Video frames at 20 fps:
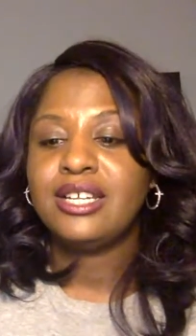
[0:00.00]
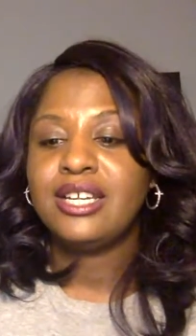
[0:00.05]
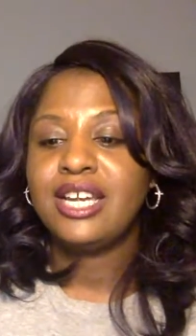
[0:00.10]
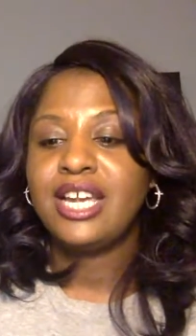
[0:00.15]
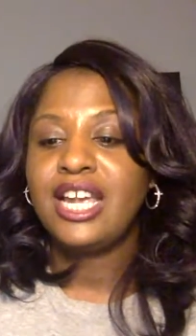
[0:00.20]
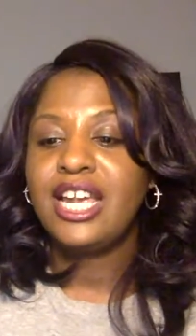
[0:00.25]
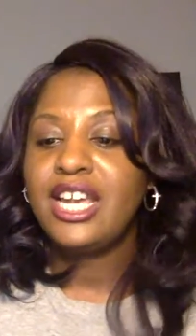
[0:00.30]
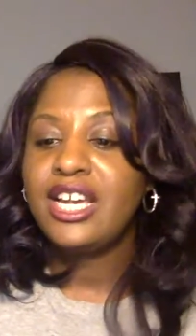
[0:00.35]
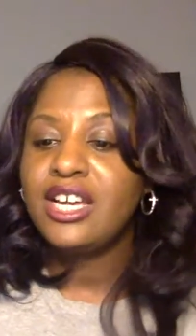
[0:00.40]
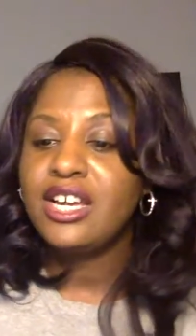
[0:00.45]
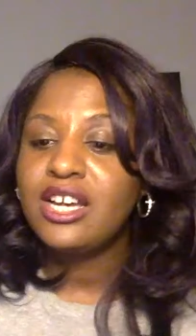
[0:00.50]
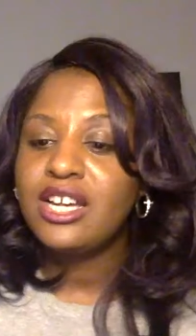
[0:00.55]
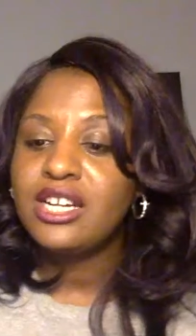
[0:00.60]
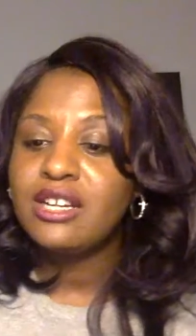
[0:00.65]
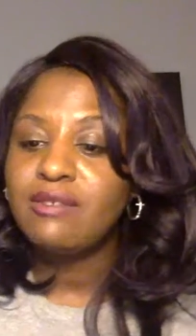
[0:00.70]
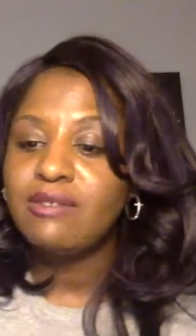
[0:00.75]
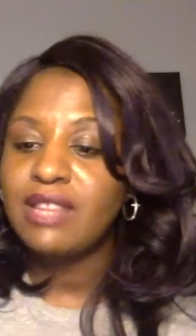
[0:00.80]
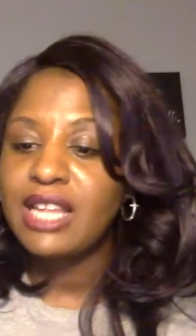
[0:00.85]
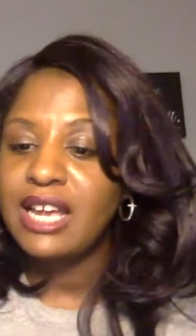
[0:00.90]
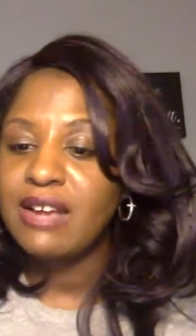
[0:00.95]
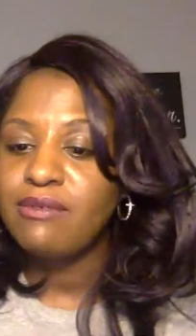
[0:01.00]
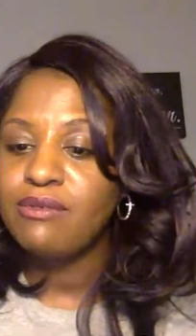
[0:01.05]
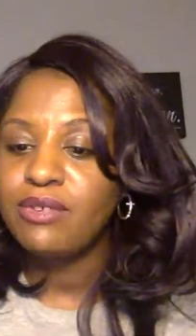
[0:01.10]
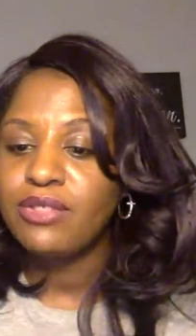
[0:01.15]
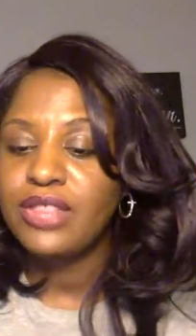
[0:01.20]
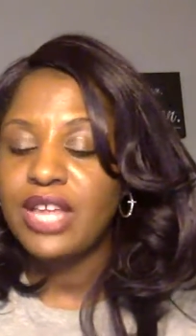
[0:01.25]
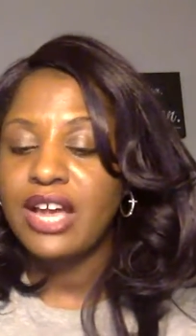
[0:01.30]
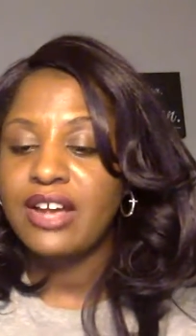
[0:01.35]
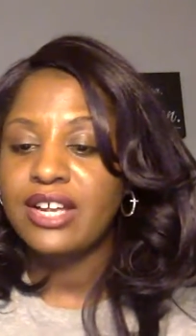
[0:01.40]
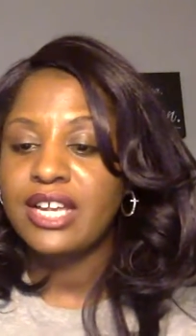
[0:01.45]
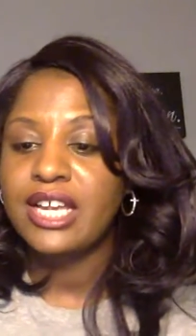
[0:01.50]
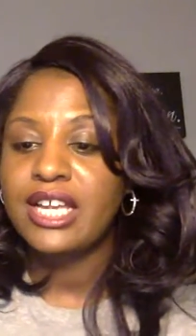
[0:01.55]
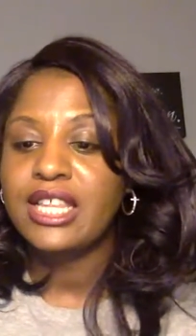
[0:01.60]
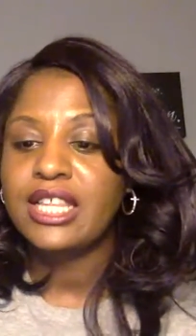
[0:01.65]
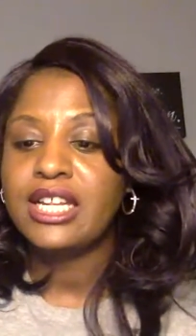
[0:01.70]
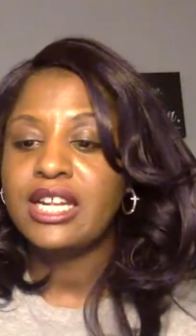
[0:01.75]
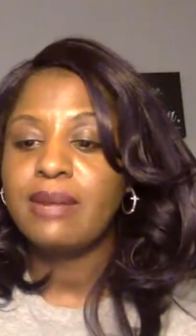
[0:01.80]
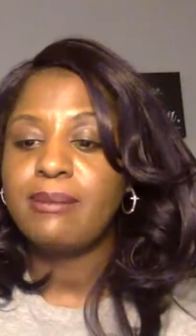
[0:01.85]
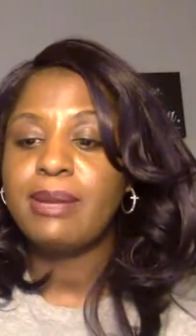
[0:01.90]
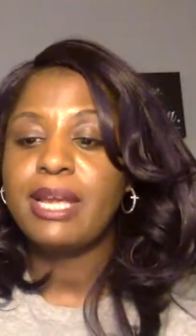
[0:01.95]
He could have left without
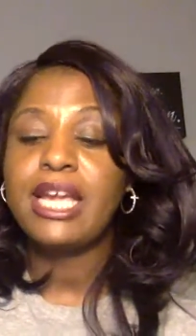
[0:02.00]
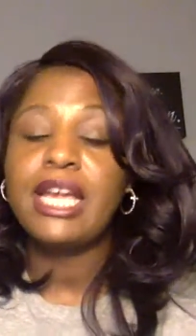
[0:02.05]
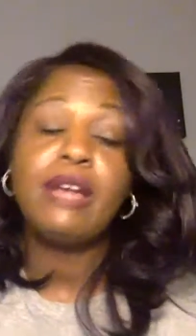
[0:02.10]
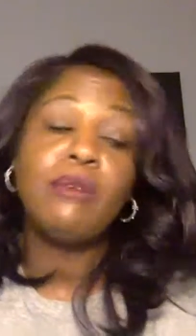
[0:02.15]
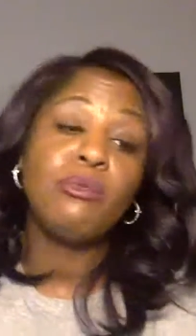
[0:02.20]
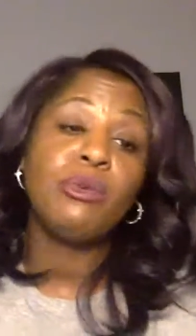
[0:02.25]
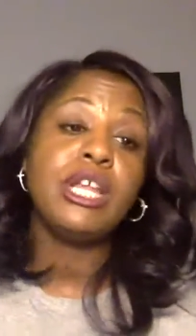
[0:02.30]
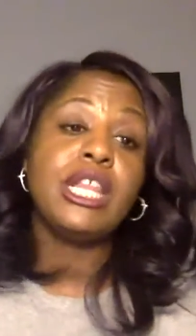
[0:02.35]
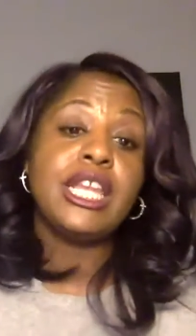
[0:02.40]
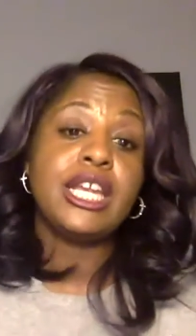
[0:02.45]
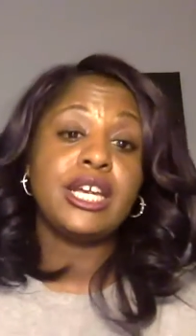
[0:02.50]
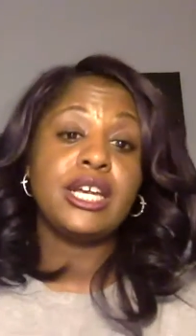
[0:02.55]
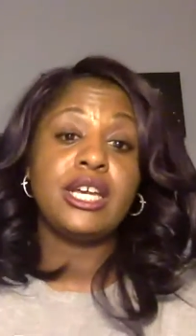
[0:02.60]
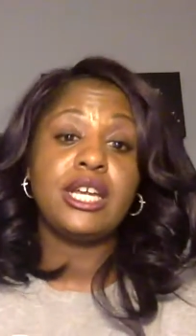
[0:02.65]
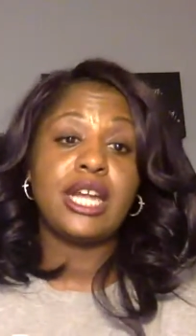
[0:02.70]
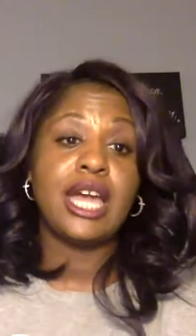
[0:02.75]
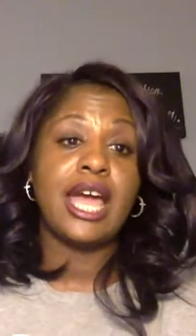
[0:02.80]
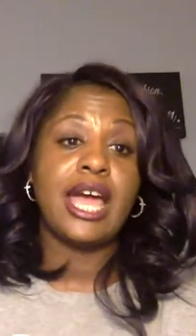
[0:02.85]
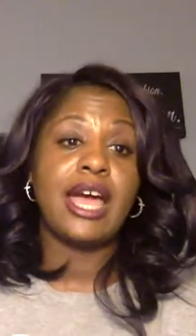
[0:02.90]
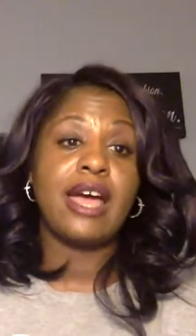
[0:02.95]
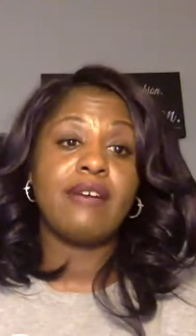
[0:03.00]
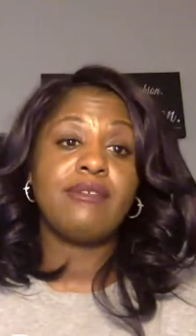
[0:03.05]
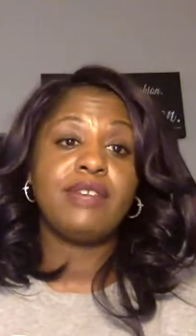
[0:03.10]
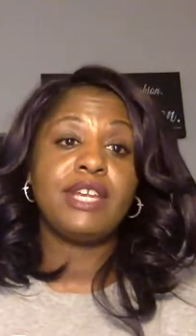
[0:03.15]
killing him, and he really could have.